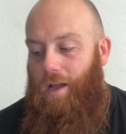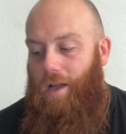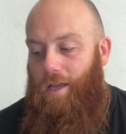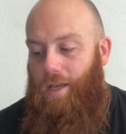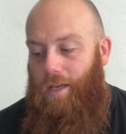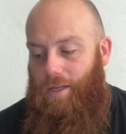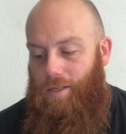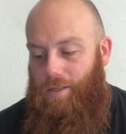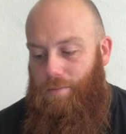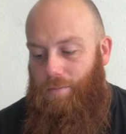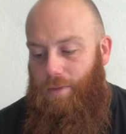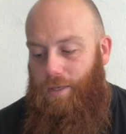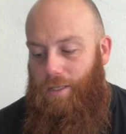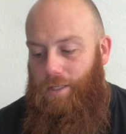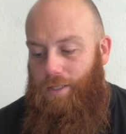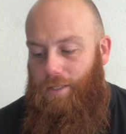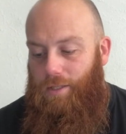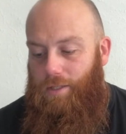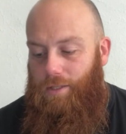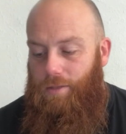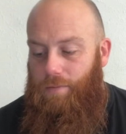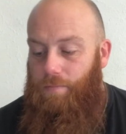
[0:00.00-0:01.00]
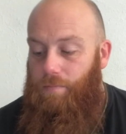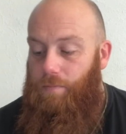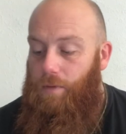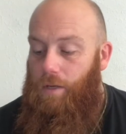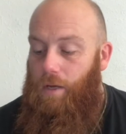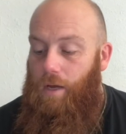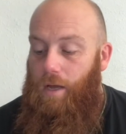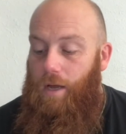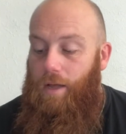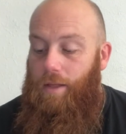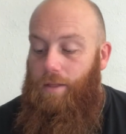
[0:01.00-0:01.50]
Yes, please.
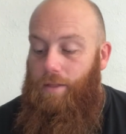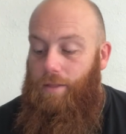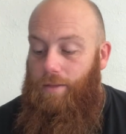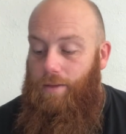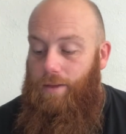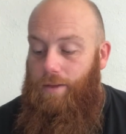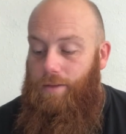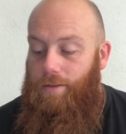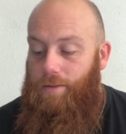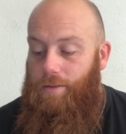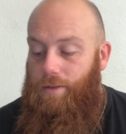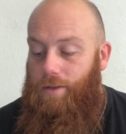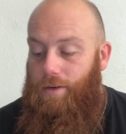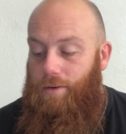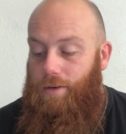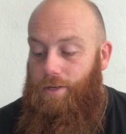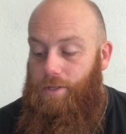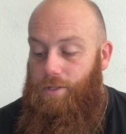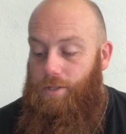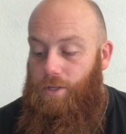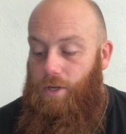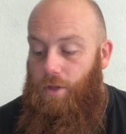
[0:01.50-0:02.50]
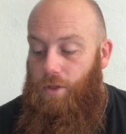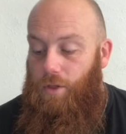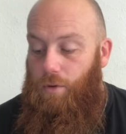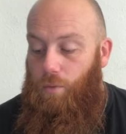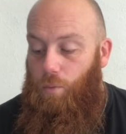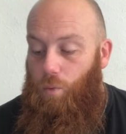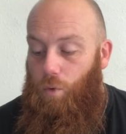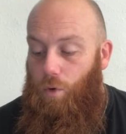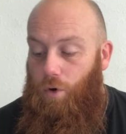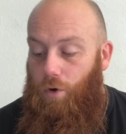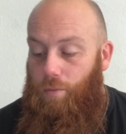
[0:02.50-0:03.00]
Then there is the
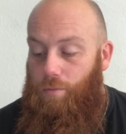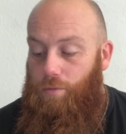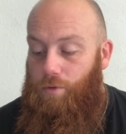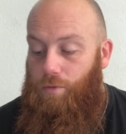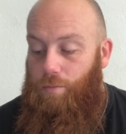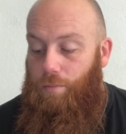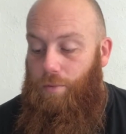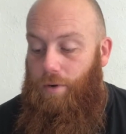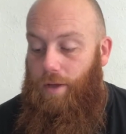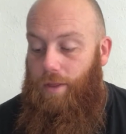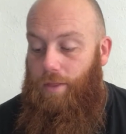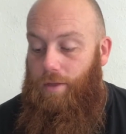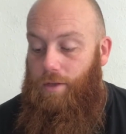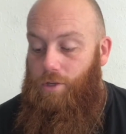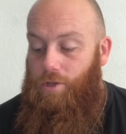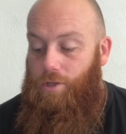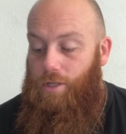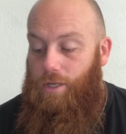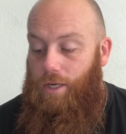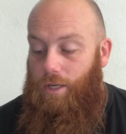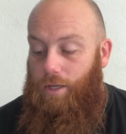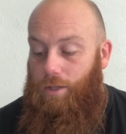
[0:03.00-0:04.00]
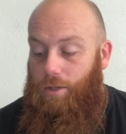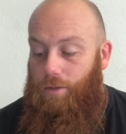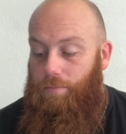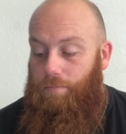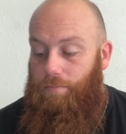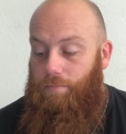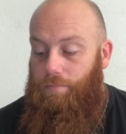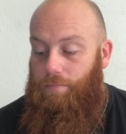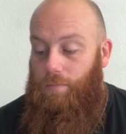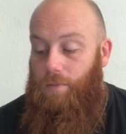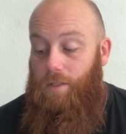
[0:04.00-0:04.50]
Worm's Breath Shell.
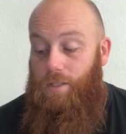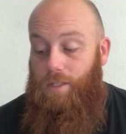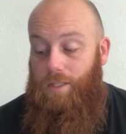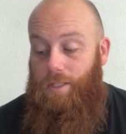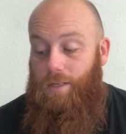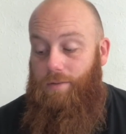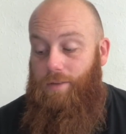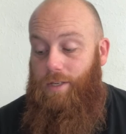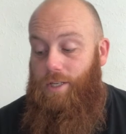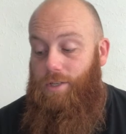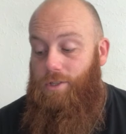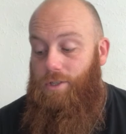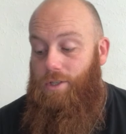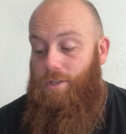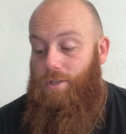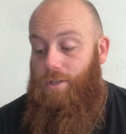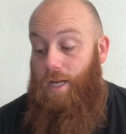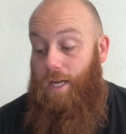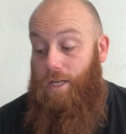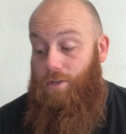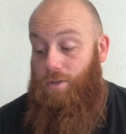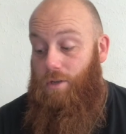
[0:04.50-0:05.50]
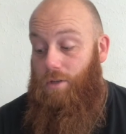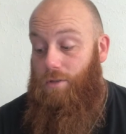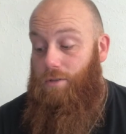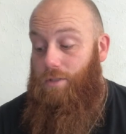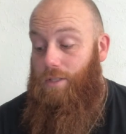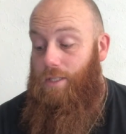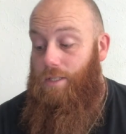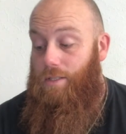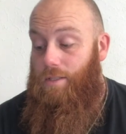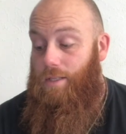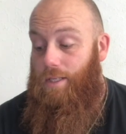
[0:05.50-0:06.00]
7 inches, assault
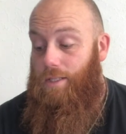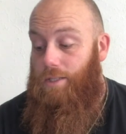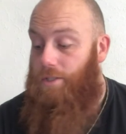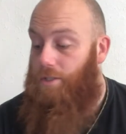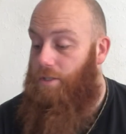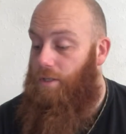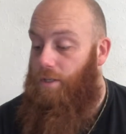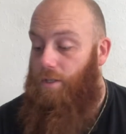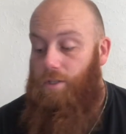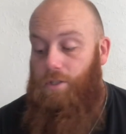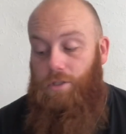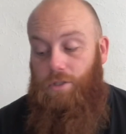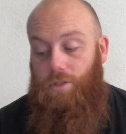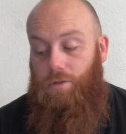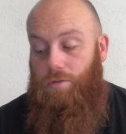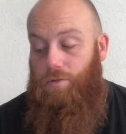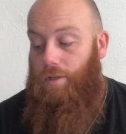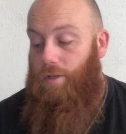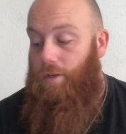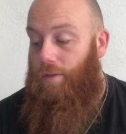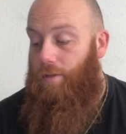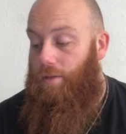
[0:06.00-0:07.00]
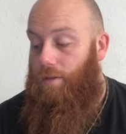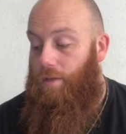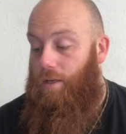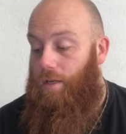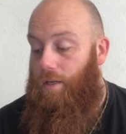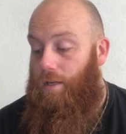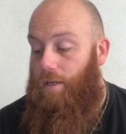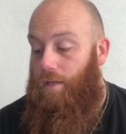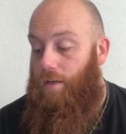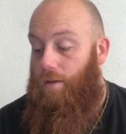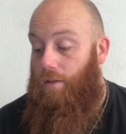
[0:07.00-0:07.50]
d6, strength
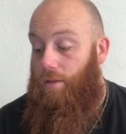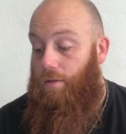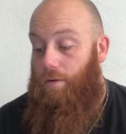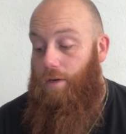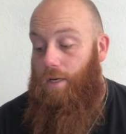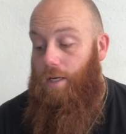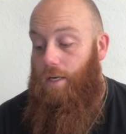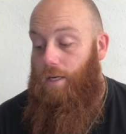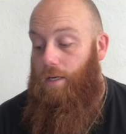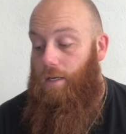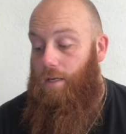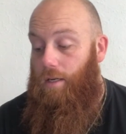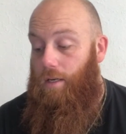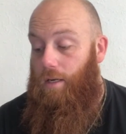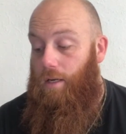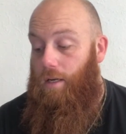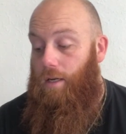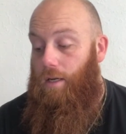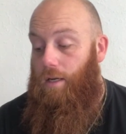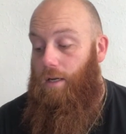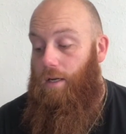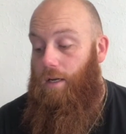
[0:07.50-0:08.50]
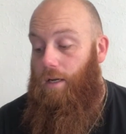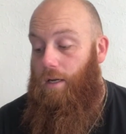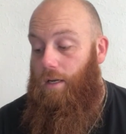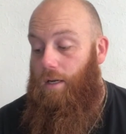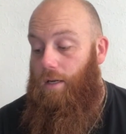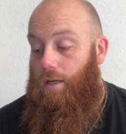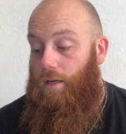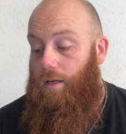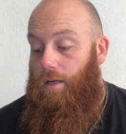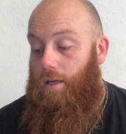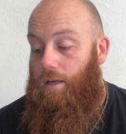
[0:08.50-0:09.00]
3,
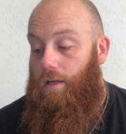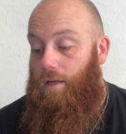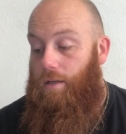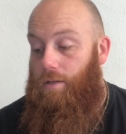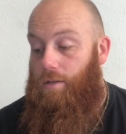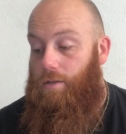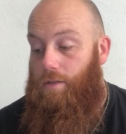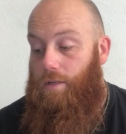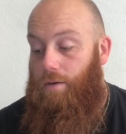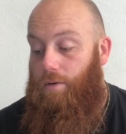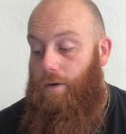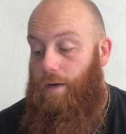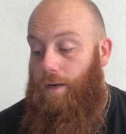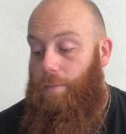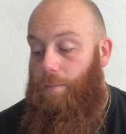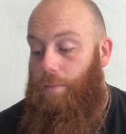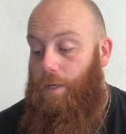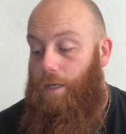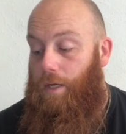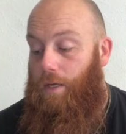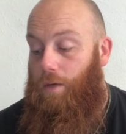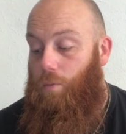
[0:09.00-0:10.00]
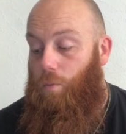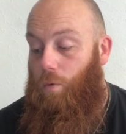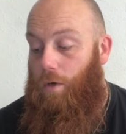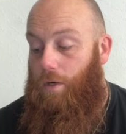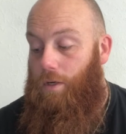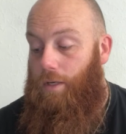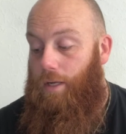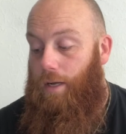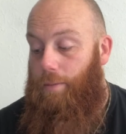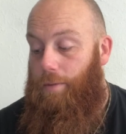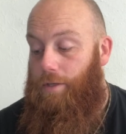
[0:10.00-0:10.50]
0 AP,
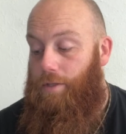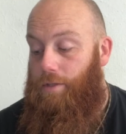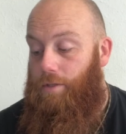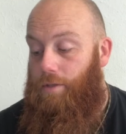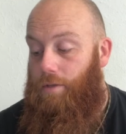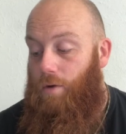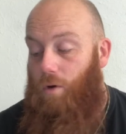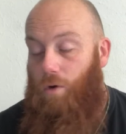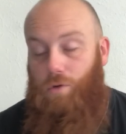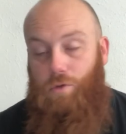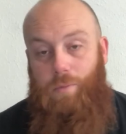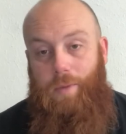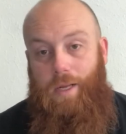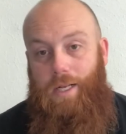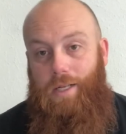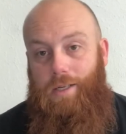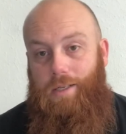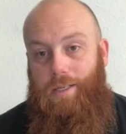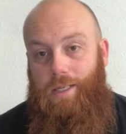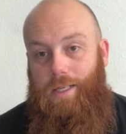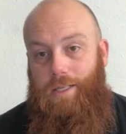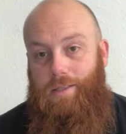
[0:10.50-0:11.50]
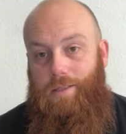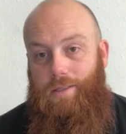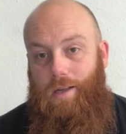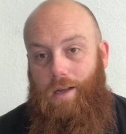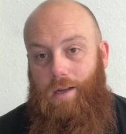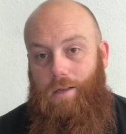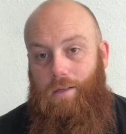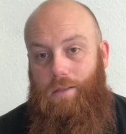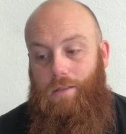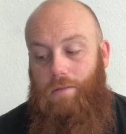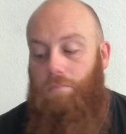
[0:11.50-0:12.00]
1 damage, automatically hits
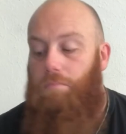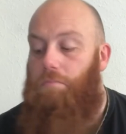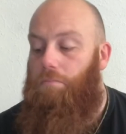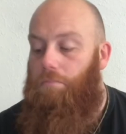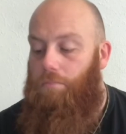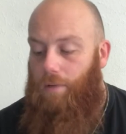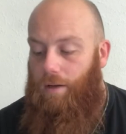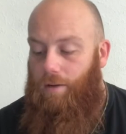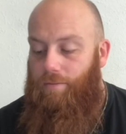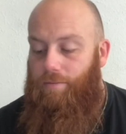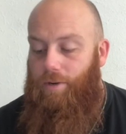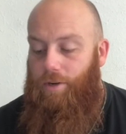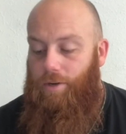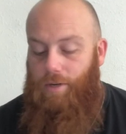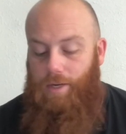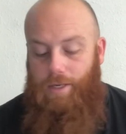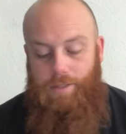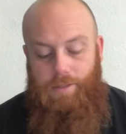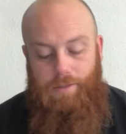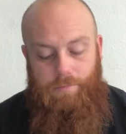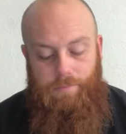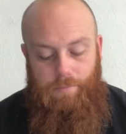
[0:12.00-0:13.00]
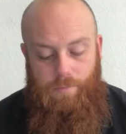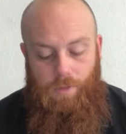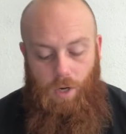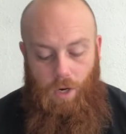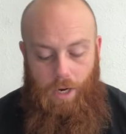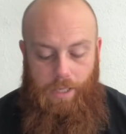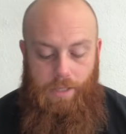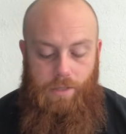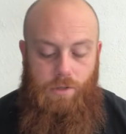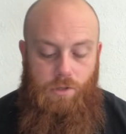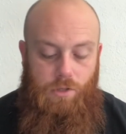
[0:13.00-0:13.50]
target. Very nice.
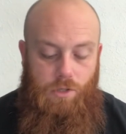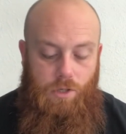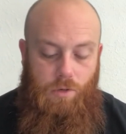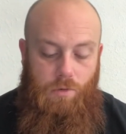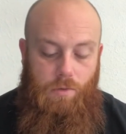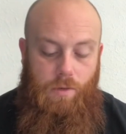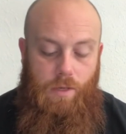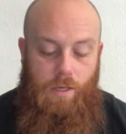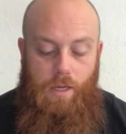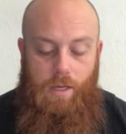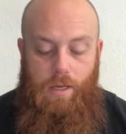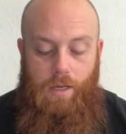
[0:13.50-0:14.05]
Alright, so